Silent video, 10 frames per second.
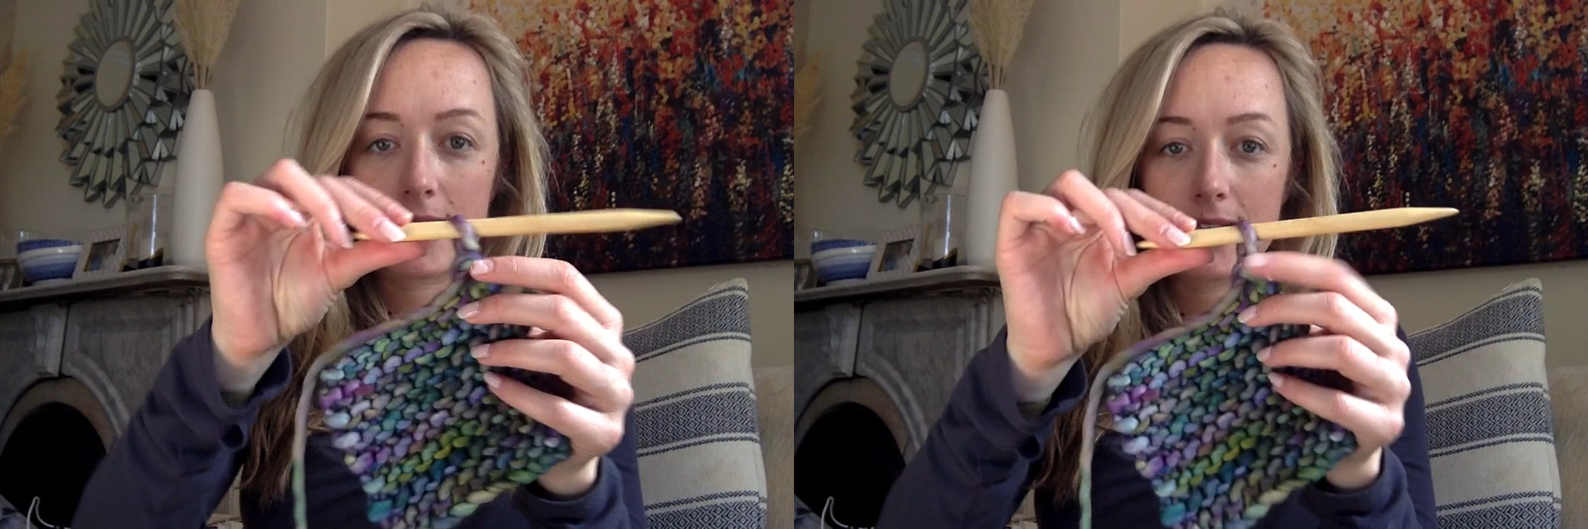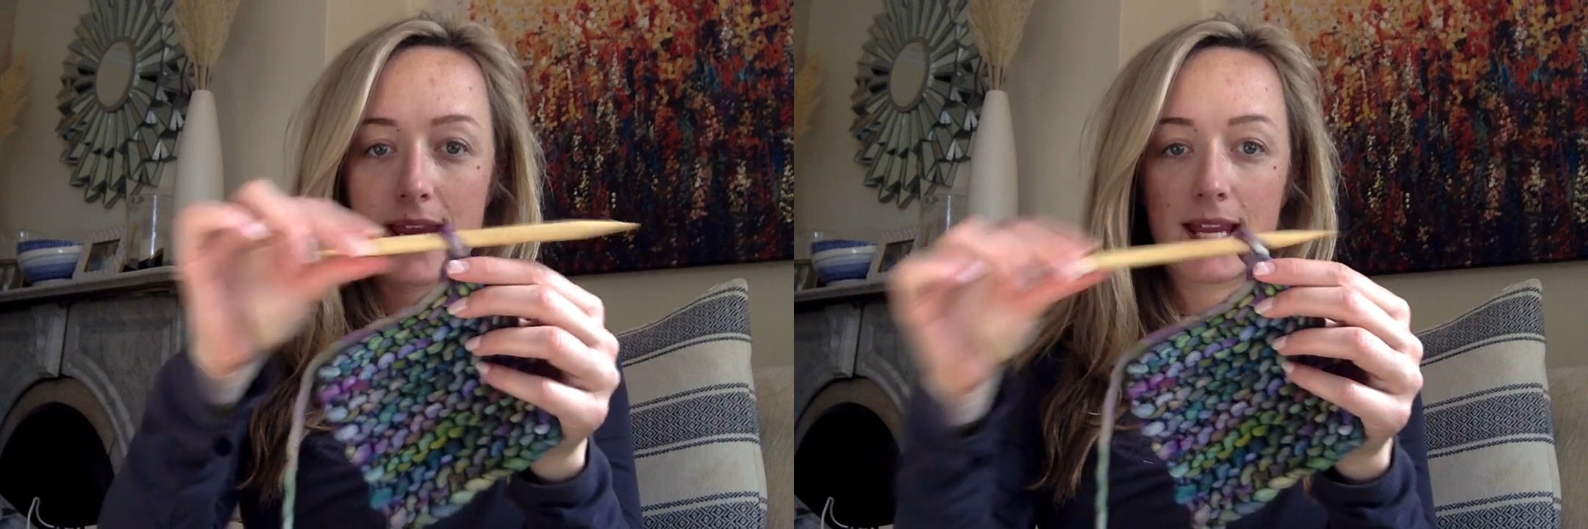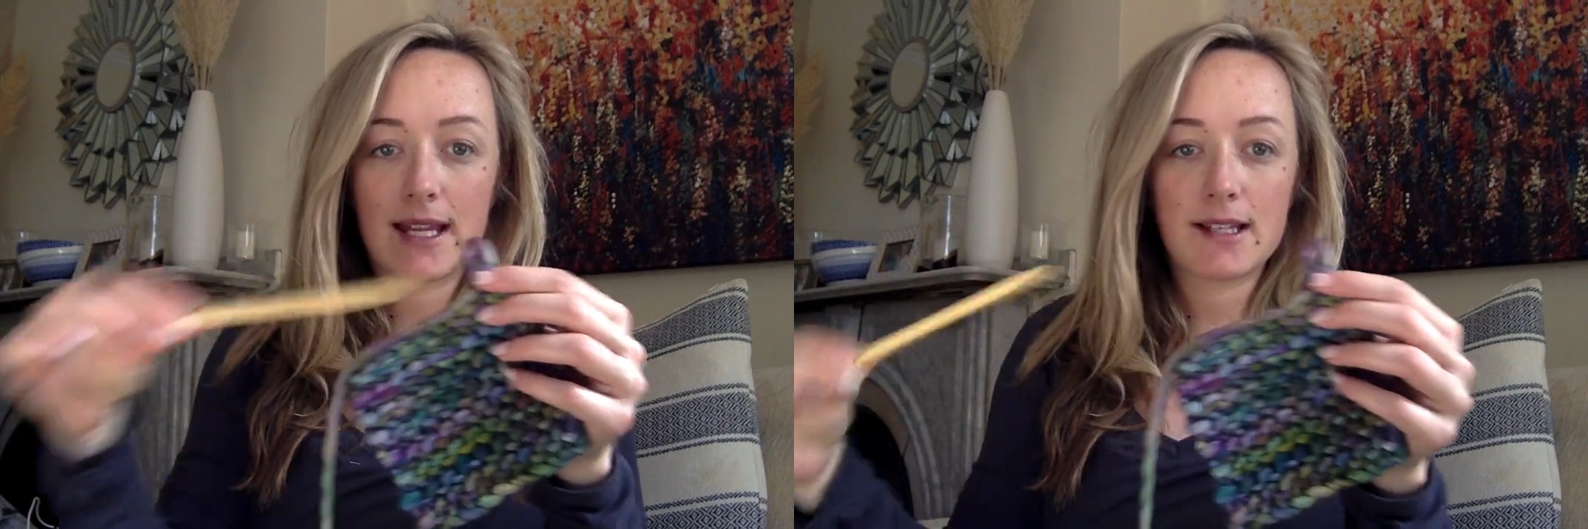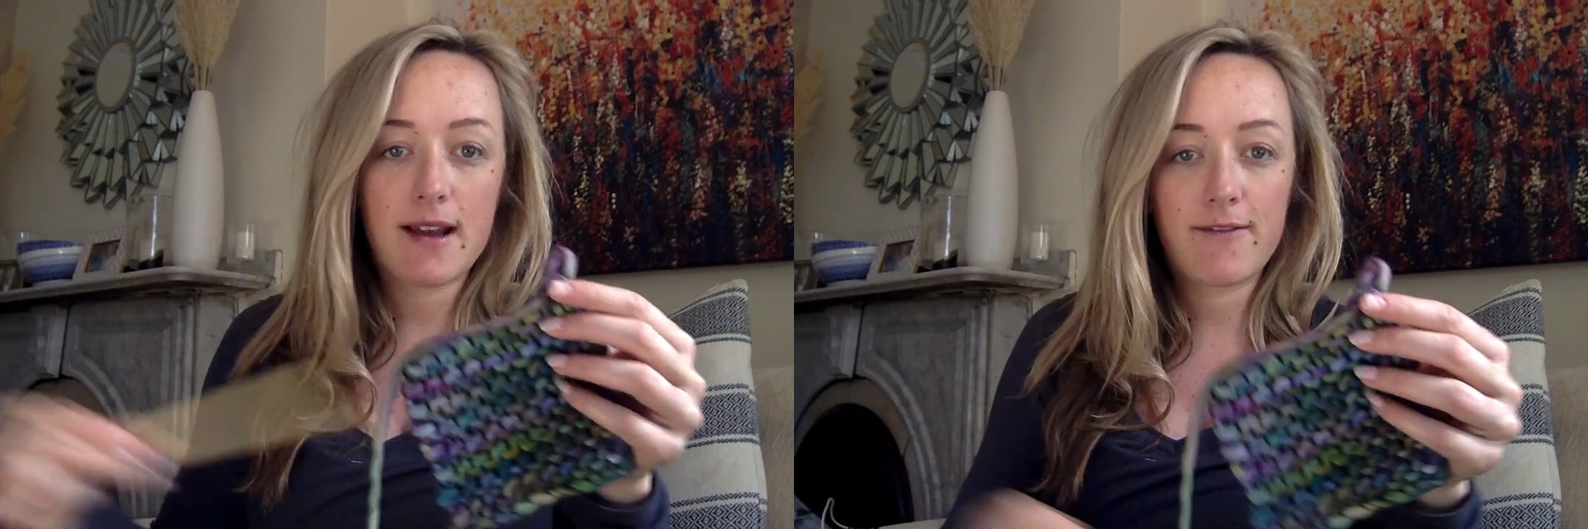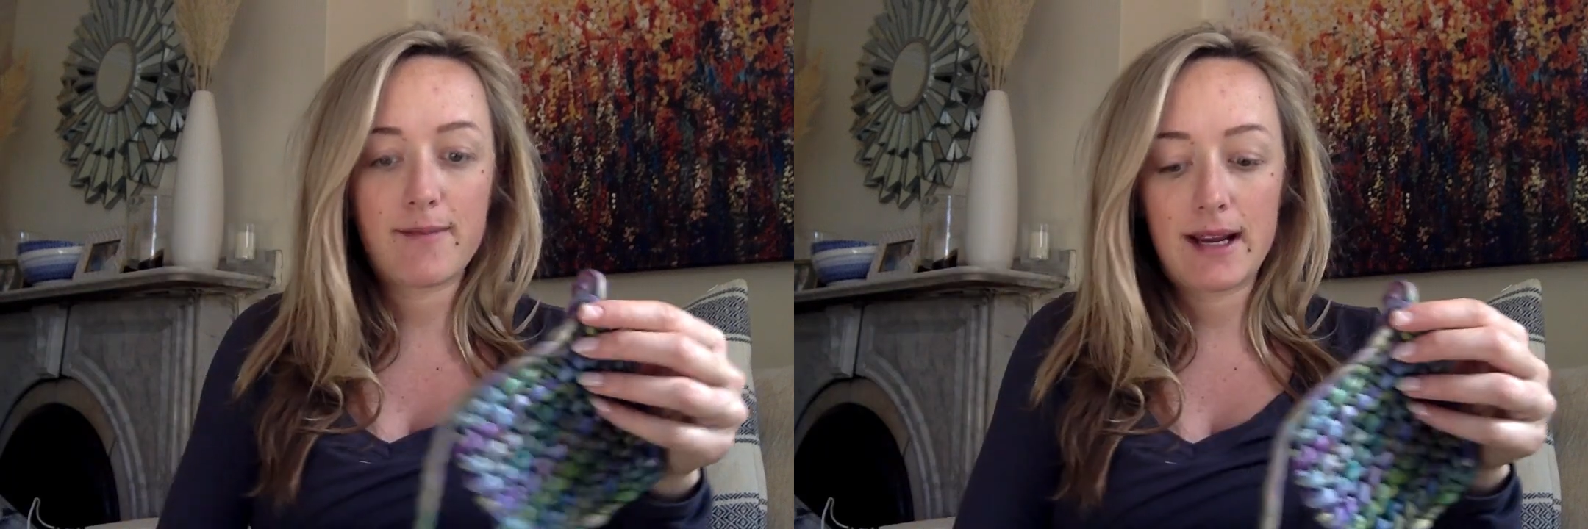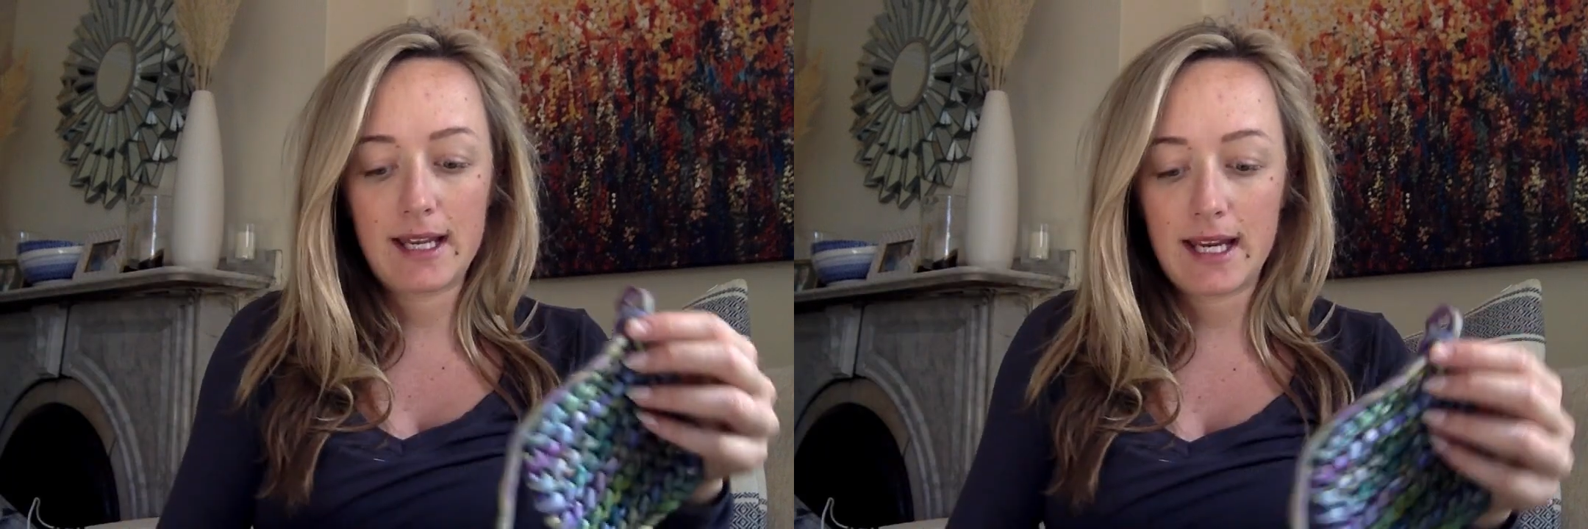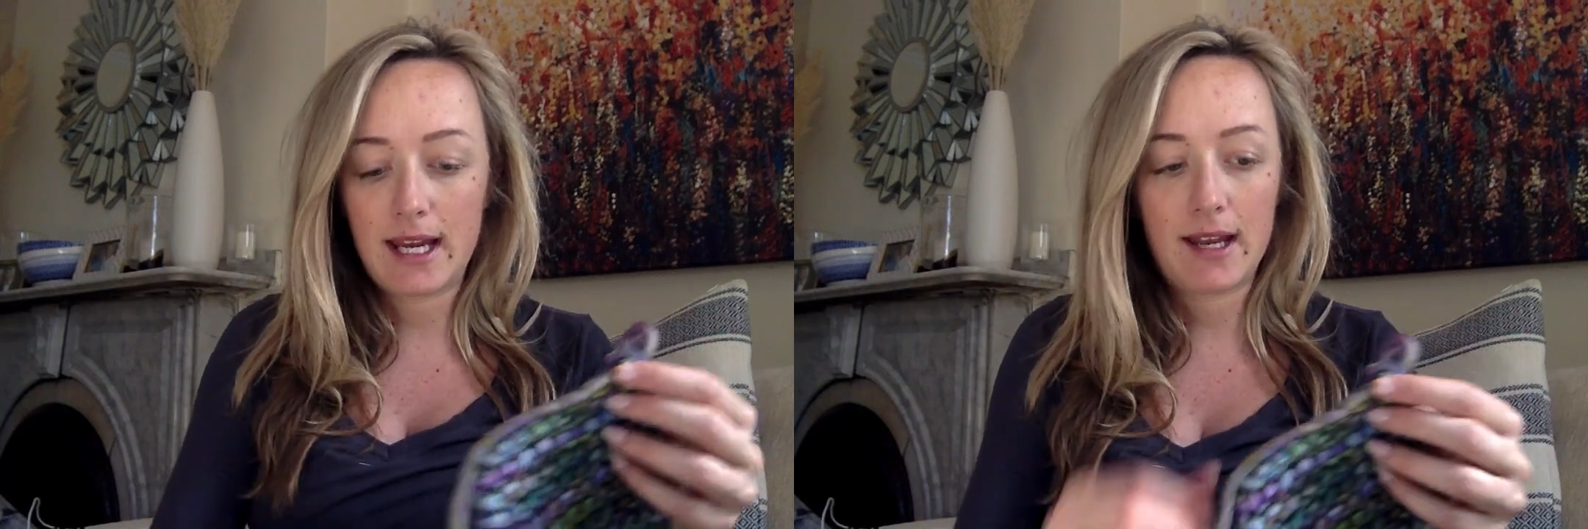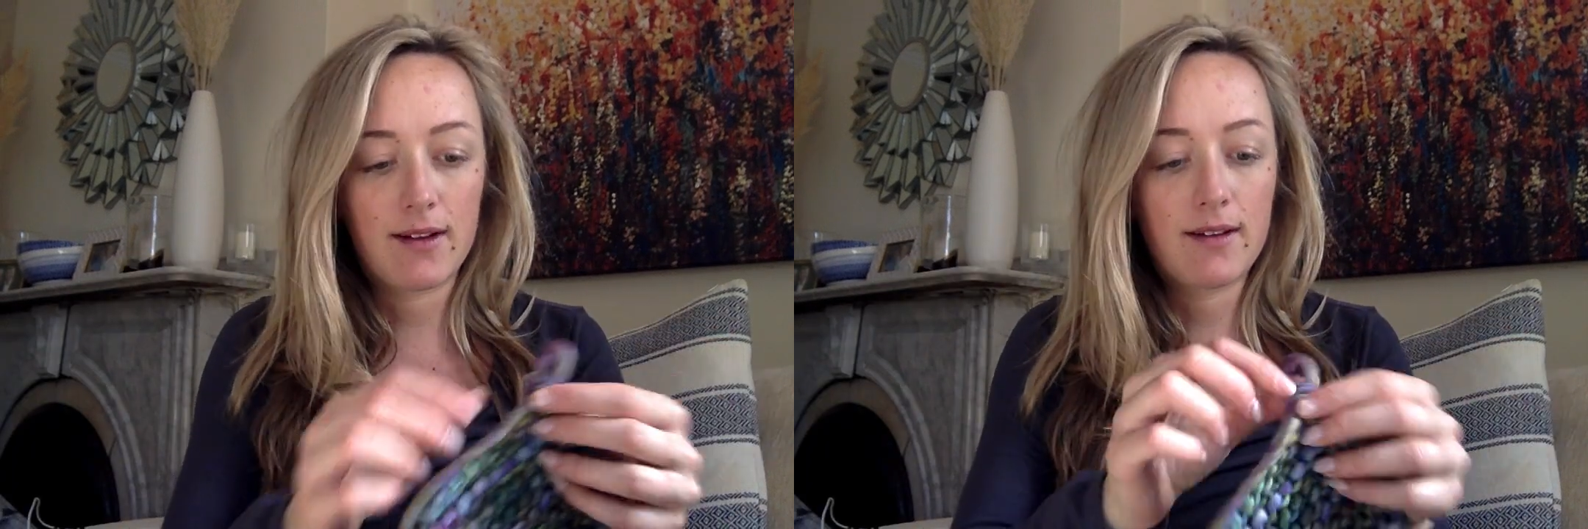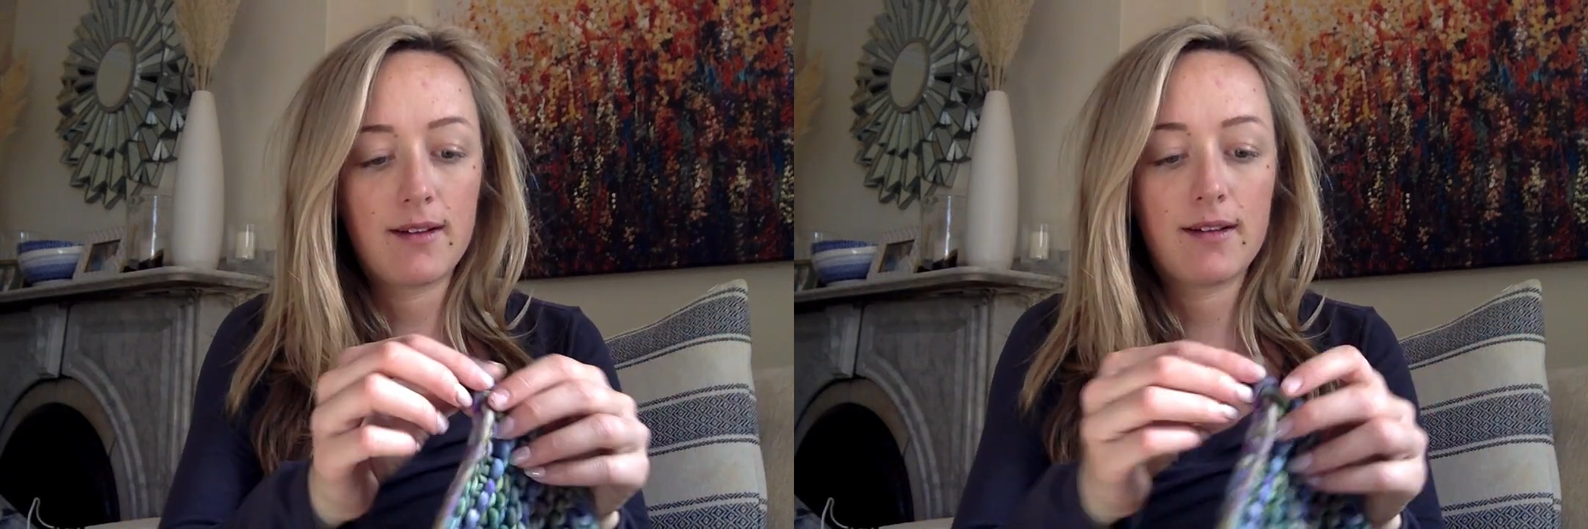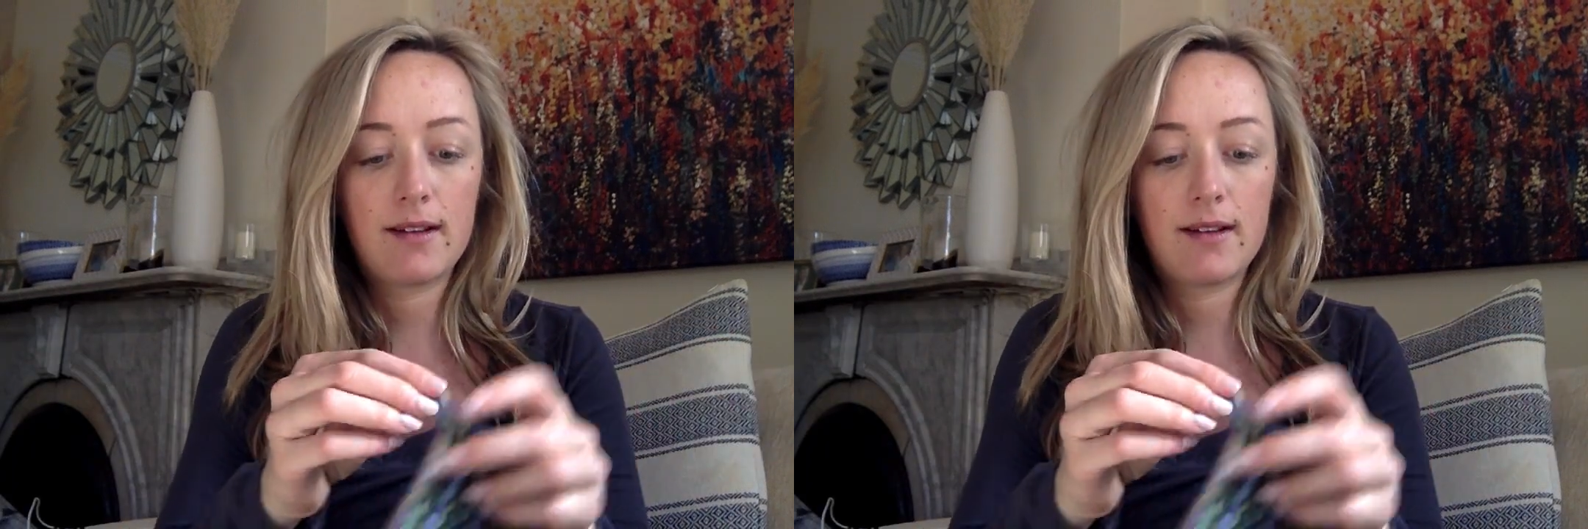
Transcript: take this off my needle,